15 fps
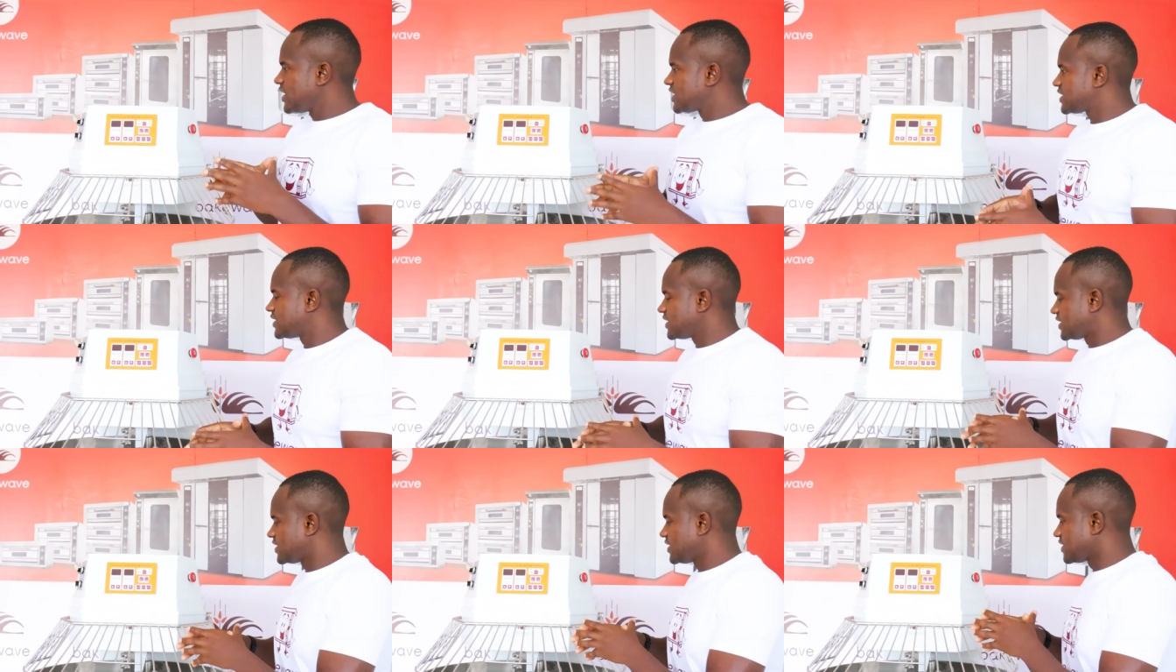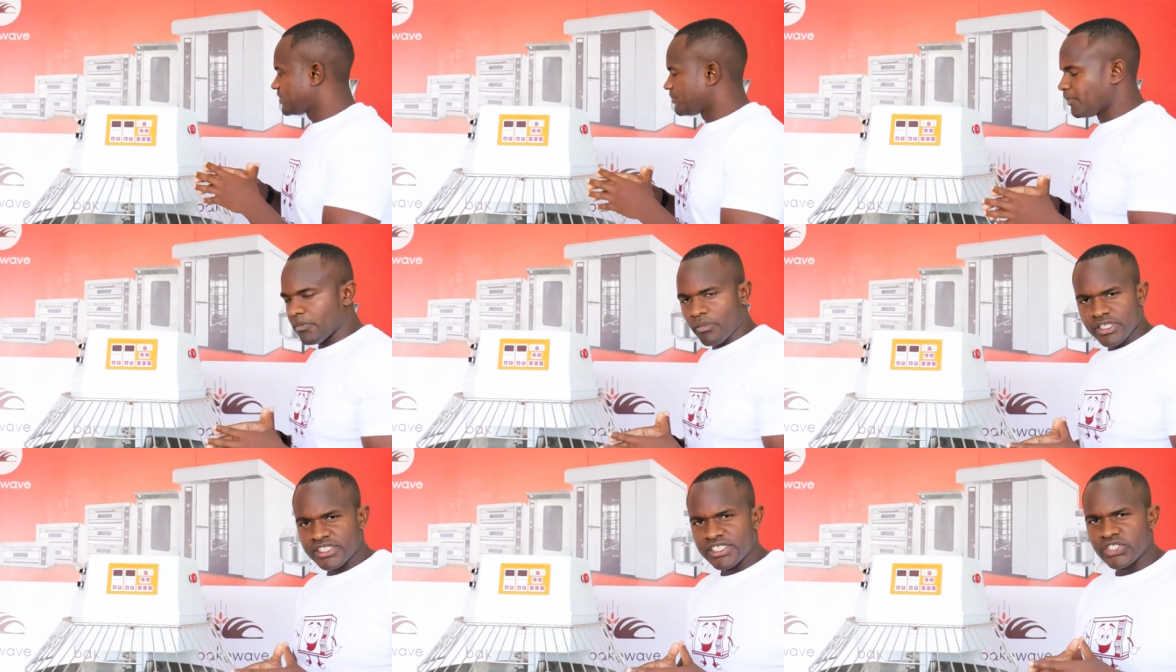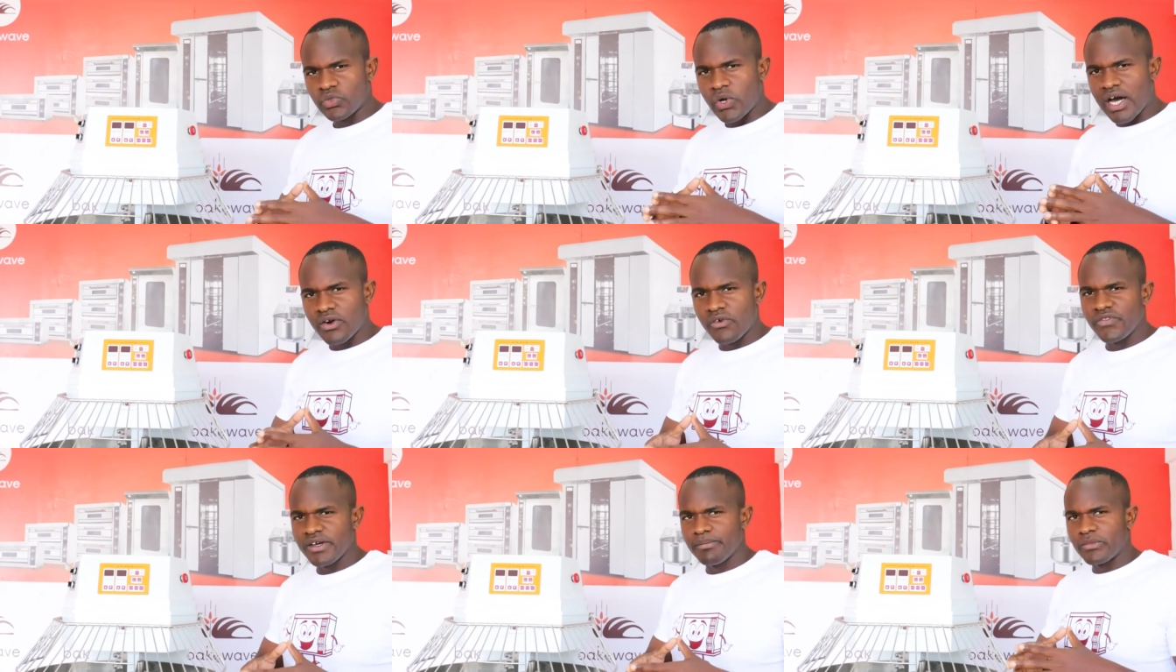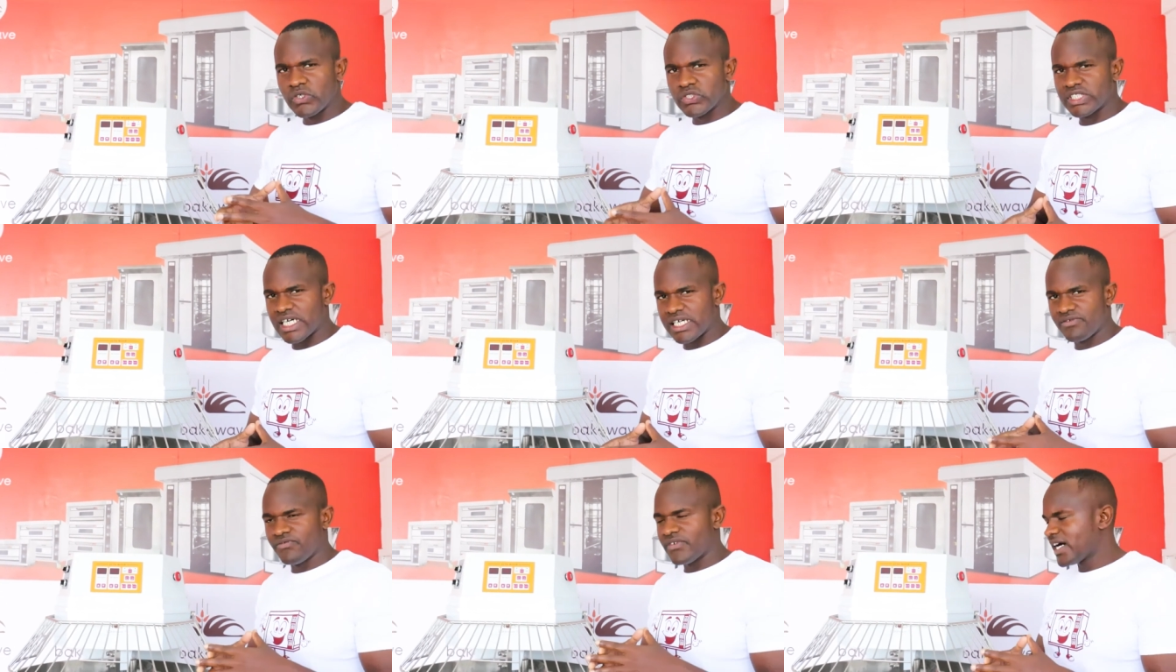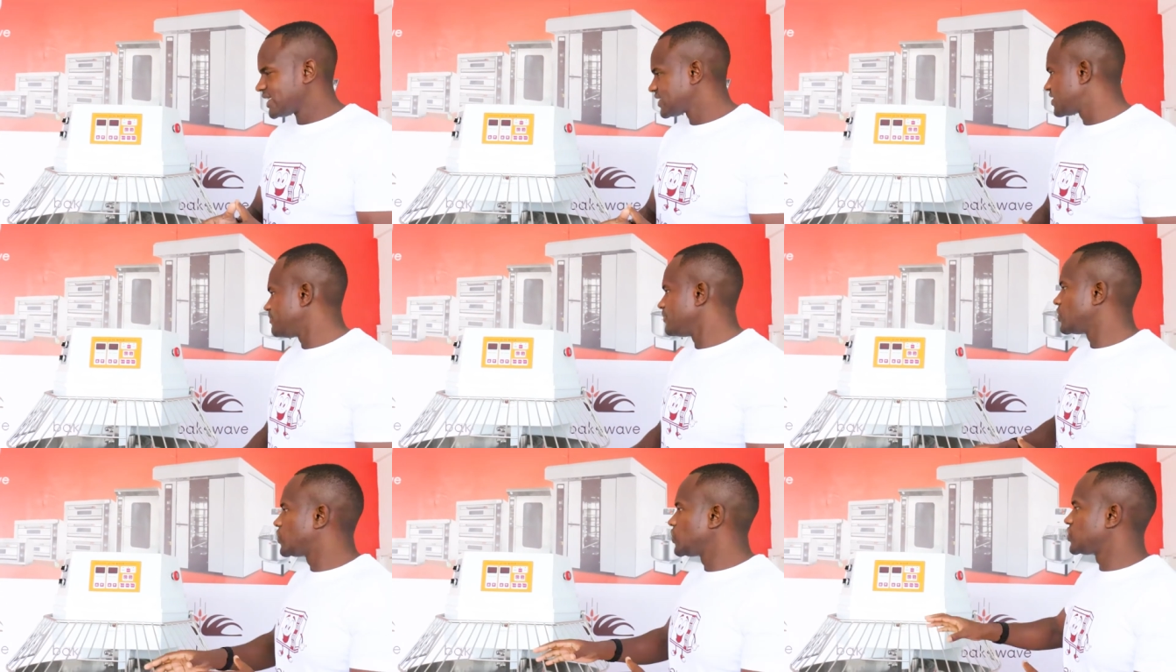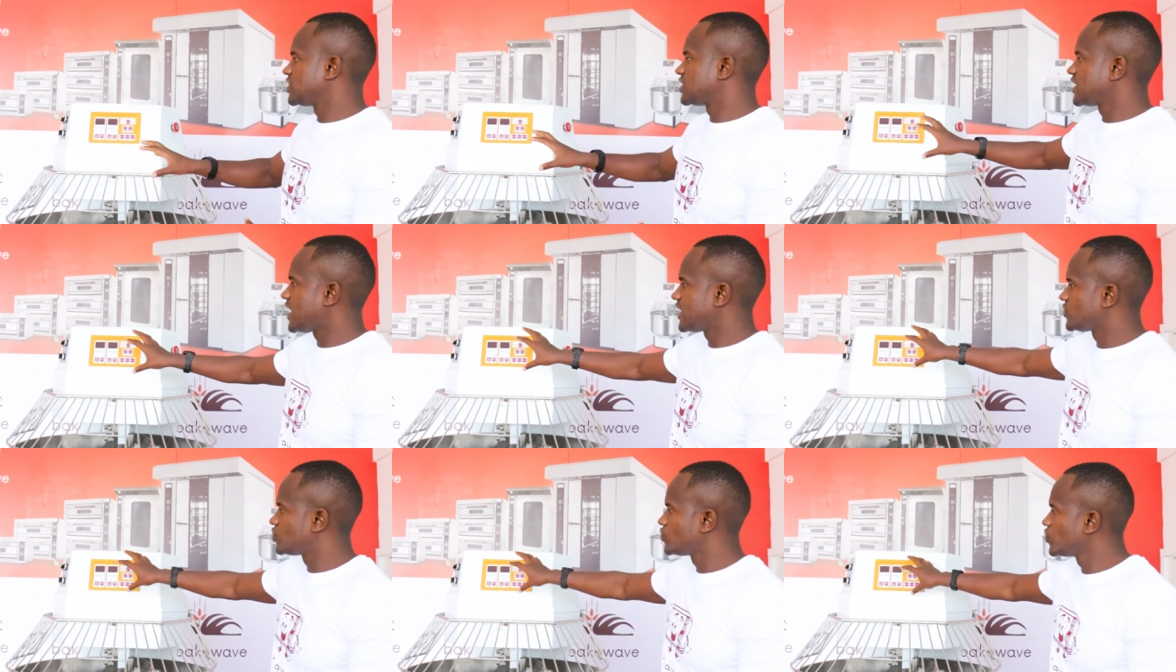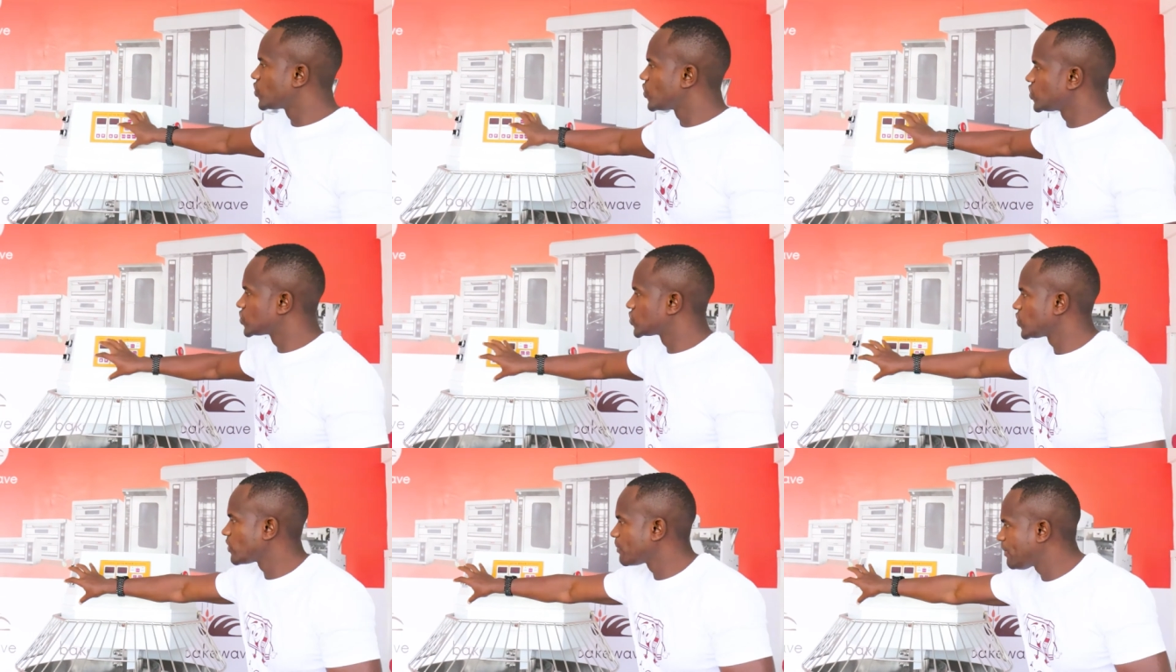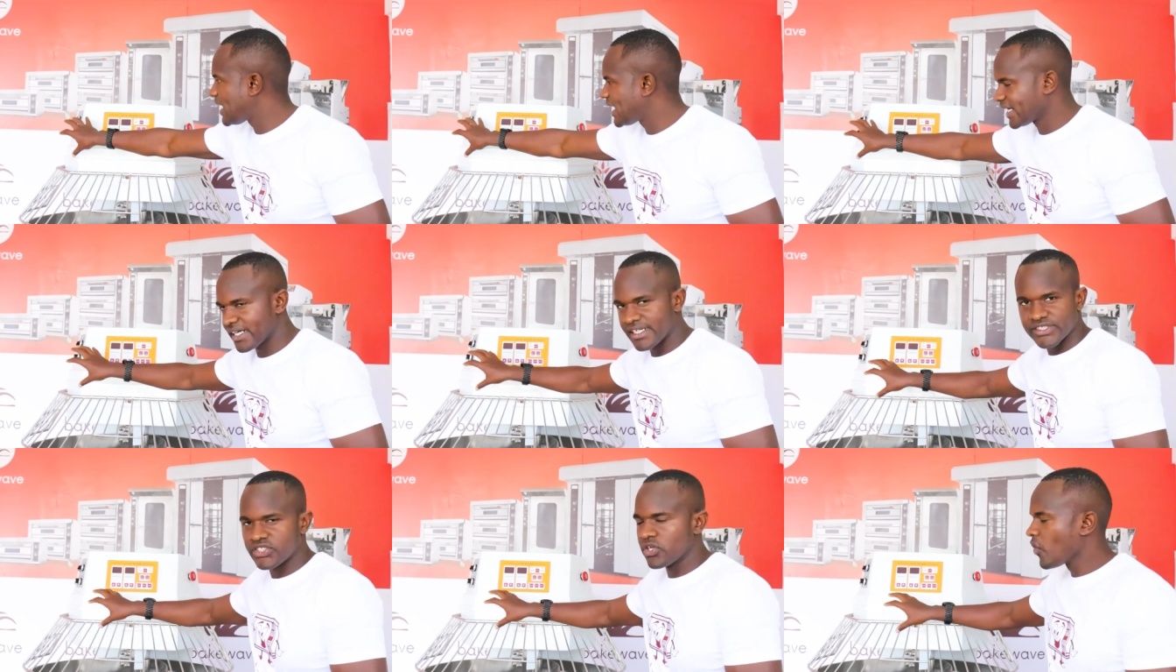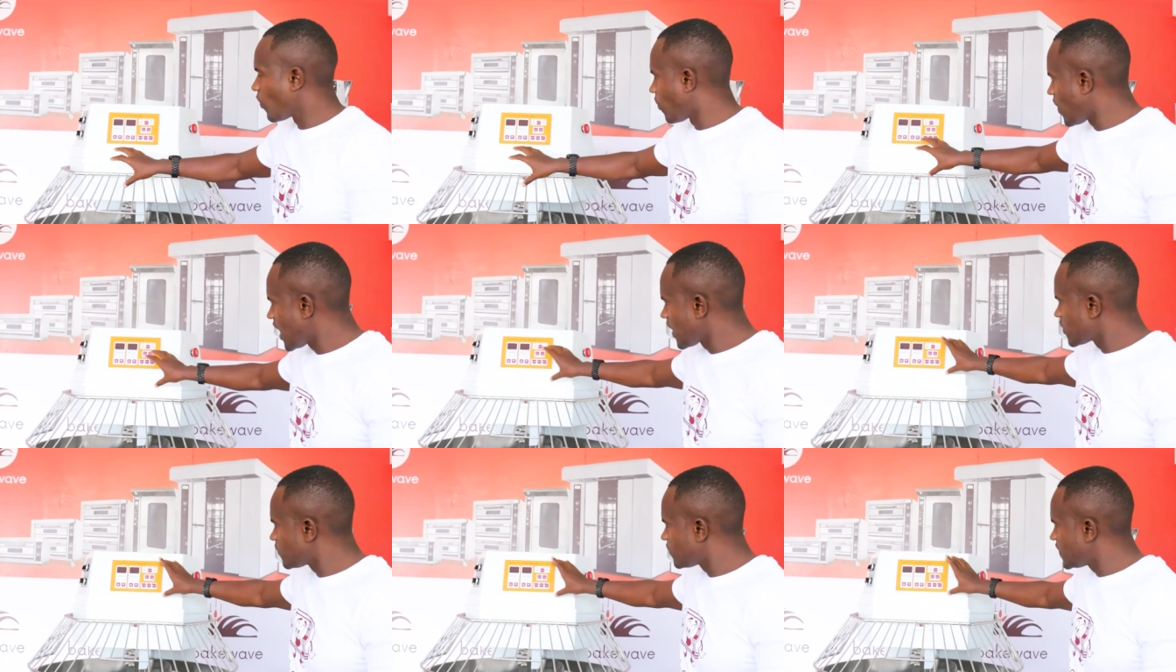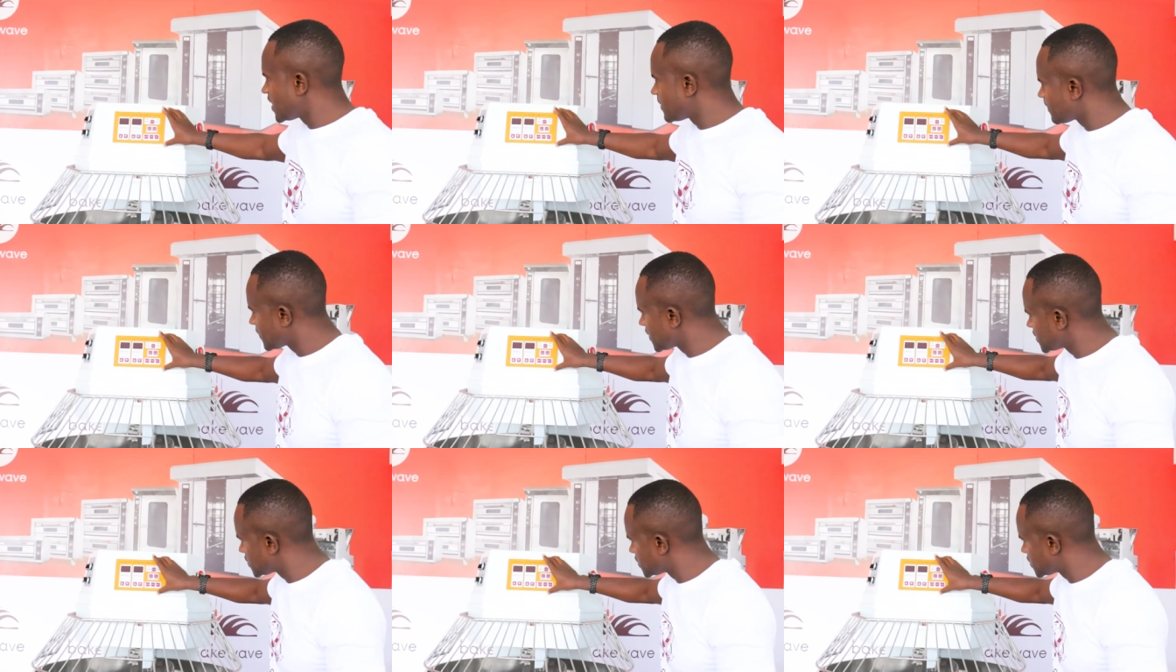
this it is, it is one of the most advanced because it has two control panels. One of them,